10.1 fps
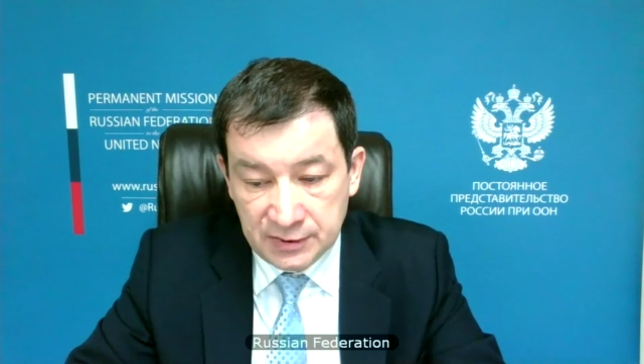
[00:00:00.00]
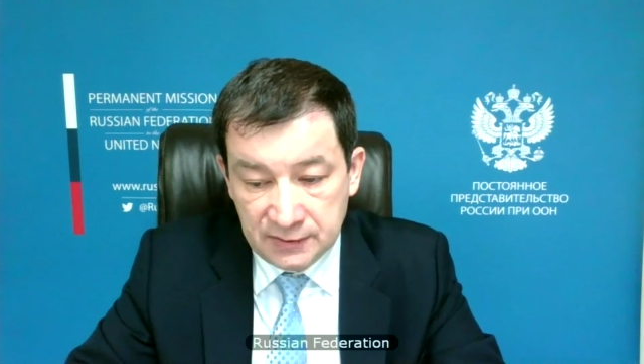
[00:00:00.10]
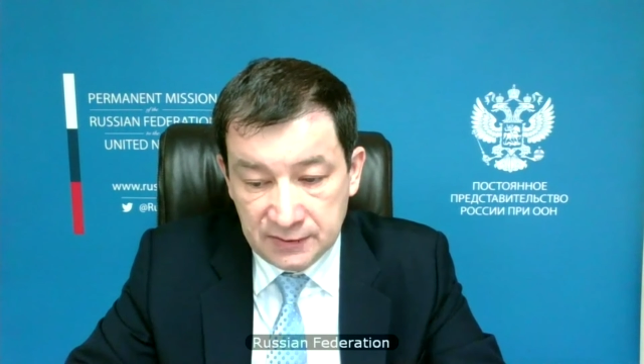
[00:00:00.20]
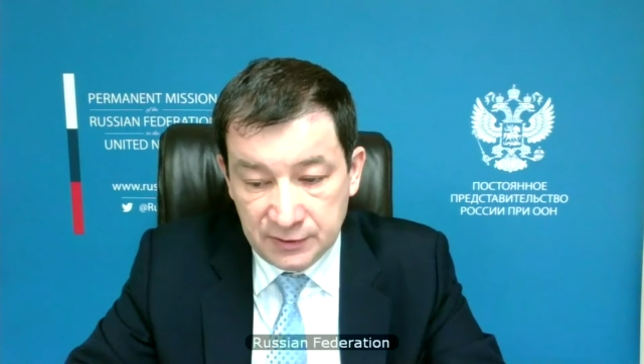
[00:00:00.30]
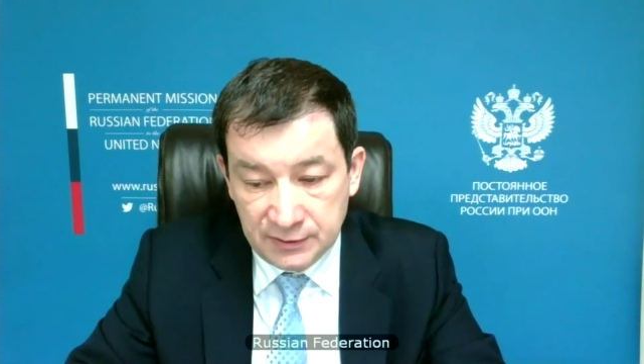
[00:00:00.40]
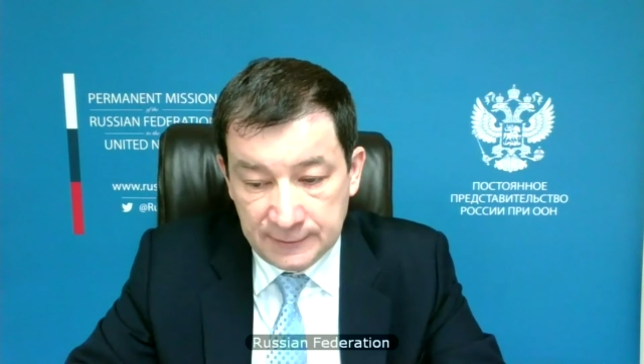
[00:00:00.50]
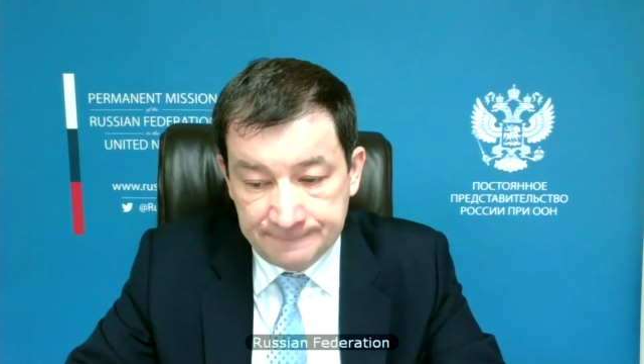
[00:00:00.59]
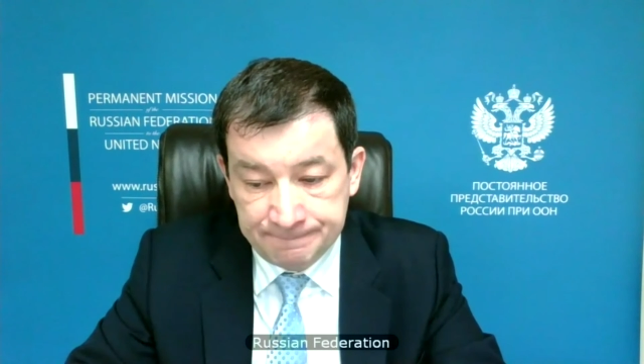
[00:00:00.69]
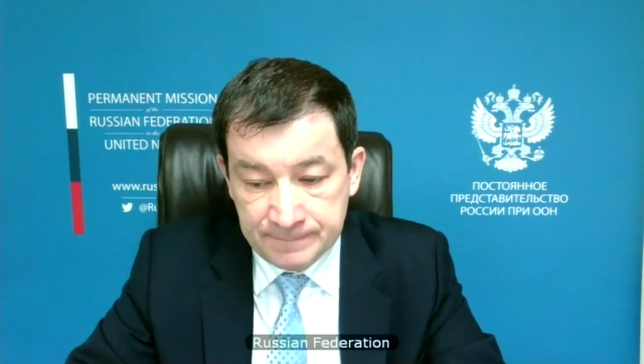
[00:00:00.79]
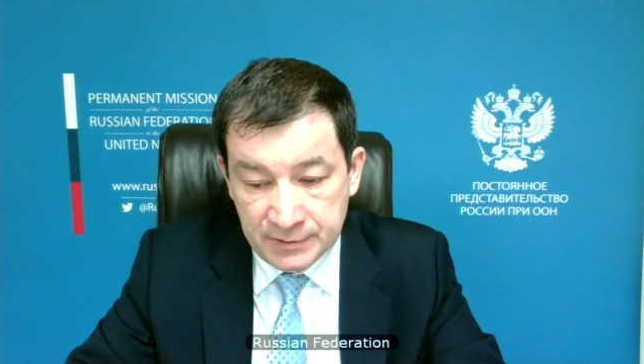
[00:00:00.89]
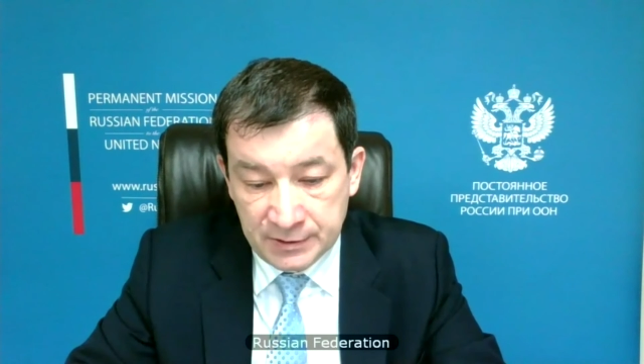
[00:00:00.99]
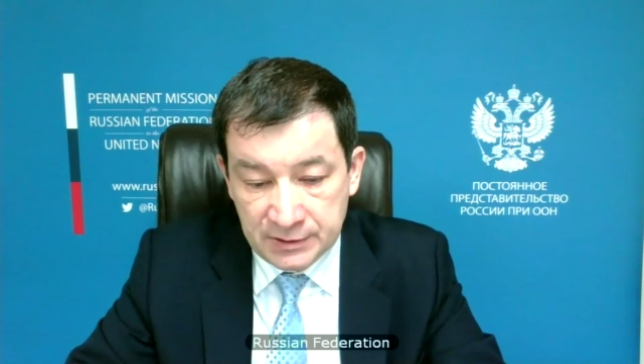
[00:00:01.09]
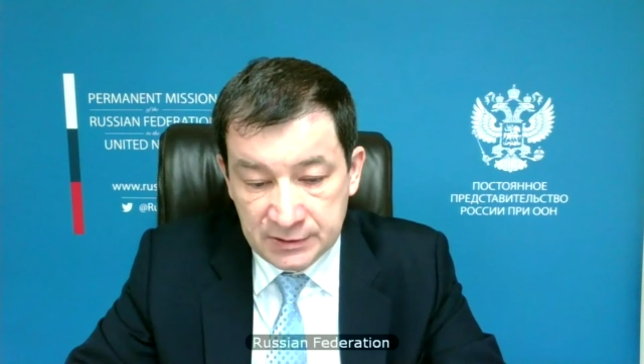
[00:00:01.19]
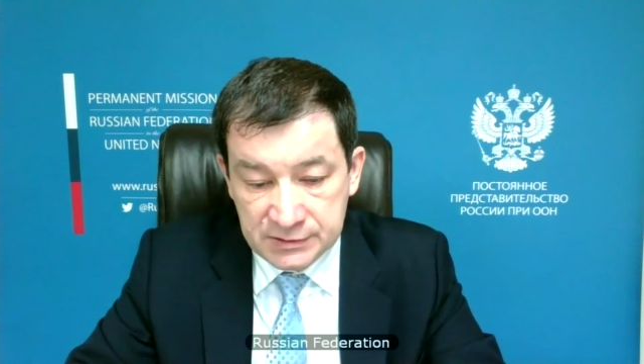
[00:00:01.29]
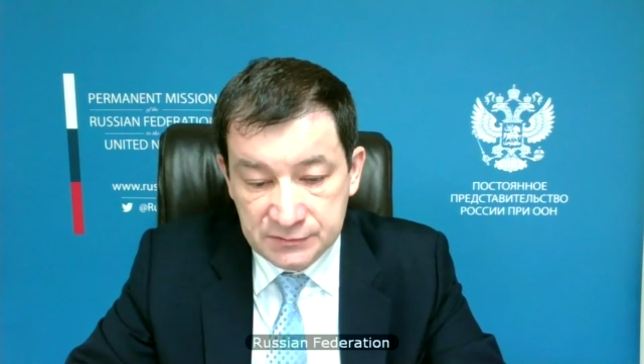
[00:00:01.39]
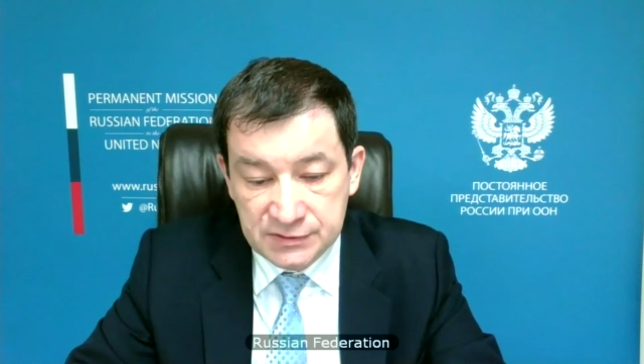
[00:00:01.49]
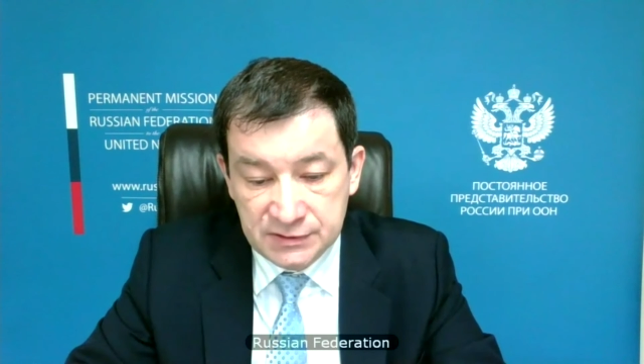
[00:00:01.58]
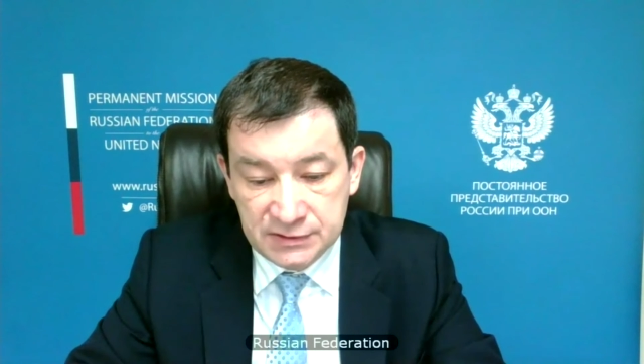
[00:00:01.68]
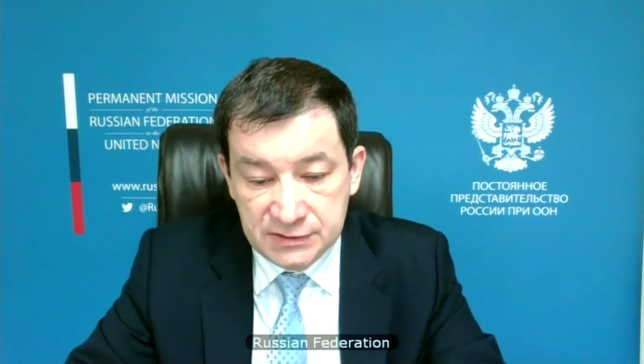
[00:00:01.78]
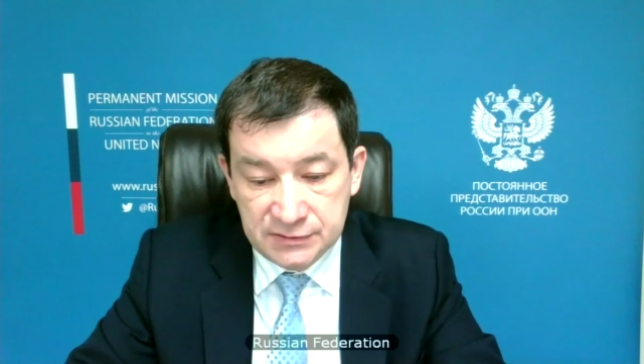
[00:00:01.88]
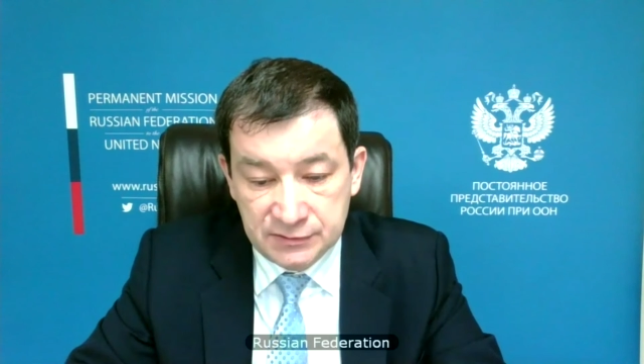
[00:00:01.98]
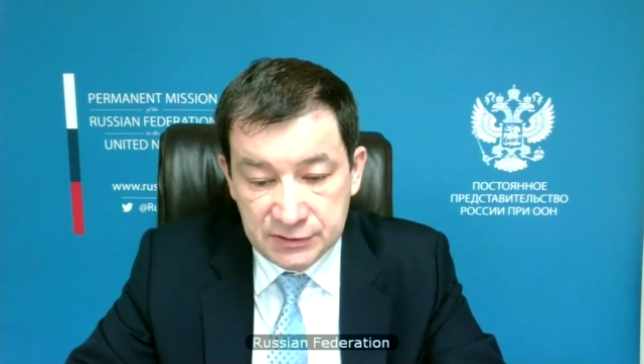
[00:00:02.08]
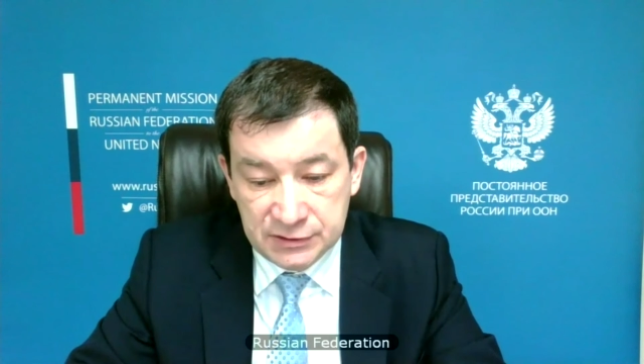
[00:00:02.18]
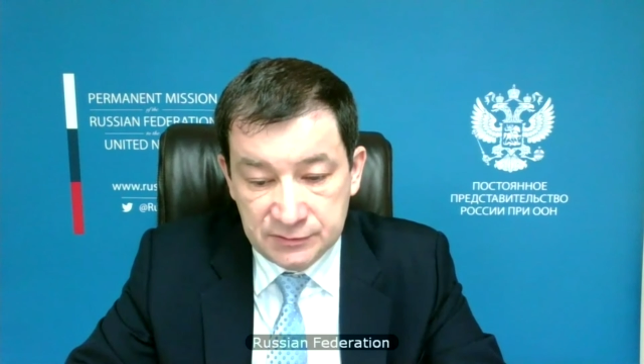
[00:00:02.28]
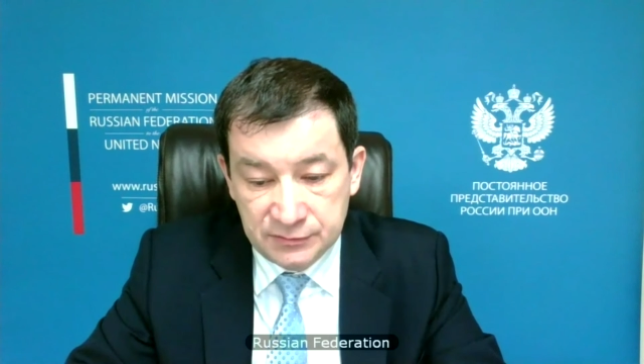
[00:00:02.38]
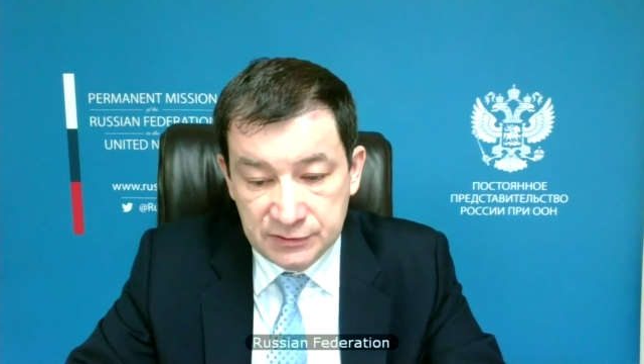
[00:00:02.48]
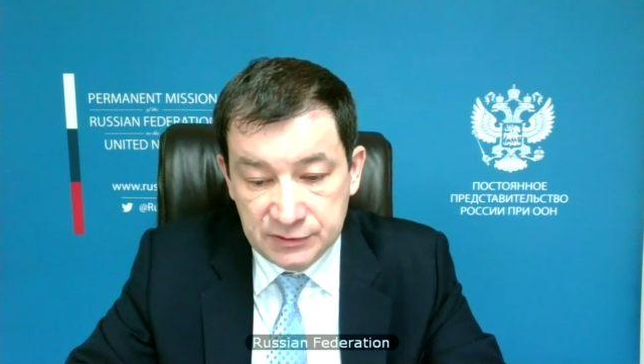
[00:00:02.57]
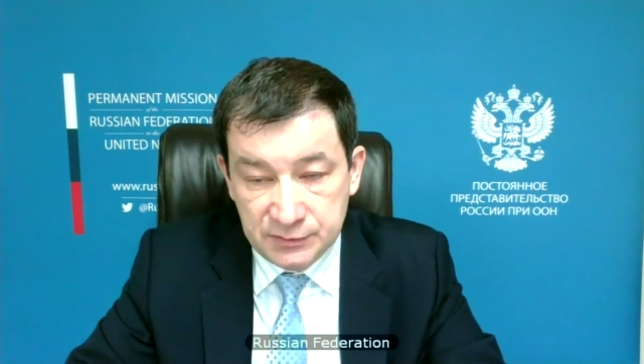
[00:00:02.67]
We continue our efforts in this area, and we provide